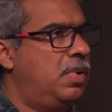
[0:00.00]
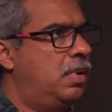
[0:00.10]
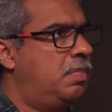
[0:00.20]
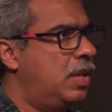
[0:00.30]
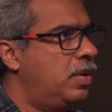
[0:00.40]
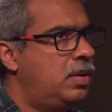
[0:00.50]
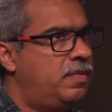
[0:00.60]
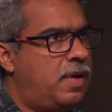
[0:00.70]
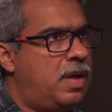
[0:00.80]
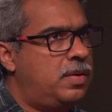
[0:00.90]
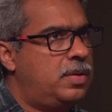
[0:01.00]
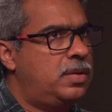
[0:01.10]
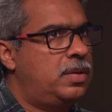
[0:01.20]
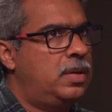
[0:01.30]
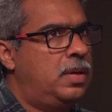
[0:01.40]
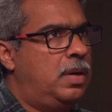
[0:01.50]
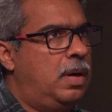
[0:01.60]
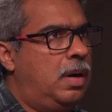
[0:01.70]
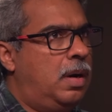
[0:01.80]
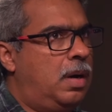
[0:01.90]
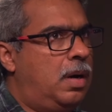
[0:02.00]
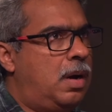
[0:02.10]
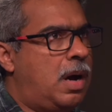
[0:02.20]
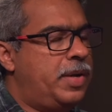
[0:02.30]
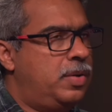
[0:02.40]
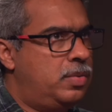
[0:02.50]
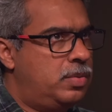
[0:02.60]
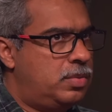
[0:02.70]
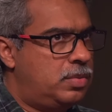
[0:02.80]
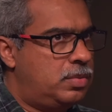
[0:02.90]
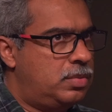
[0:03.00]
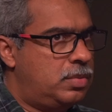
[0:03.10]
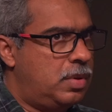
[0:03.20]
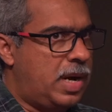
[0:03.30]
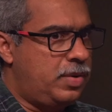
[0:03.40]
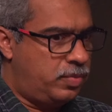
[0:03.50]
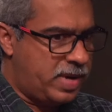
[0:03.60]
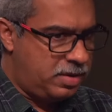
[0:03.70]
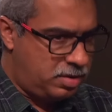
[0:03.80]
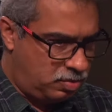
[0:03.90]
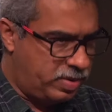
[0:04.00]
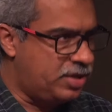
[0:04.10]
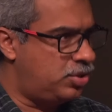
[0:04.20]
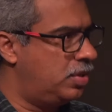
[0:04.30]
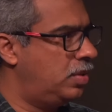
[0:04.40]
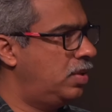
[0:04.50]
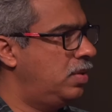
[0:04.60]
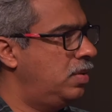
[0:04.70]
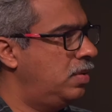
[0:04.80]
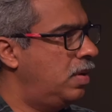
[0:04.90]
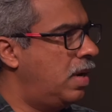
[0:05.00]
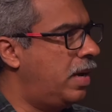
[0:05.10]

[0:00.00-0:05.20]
a mother, father? Are you ready to raise children?